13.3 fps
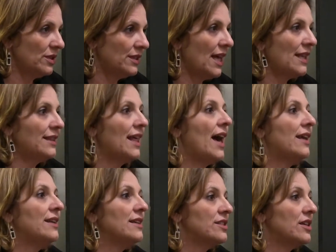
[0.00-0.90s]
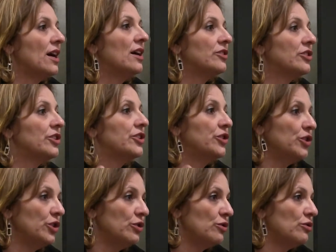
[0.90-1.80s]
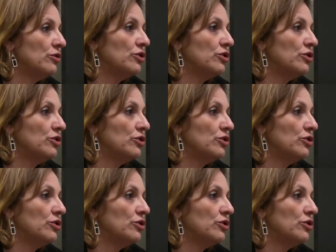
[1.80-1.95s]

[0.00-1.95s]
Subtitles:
that is under you,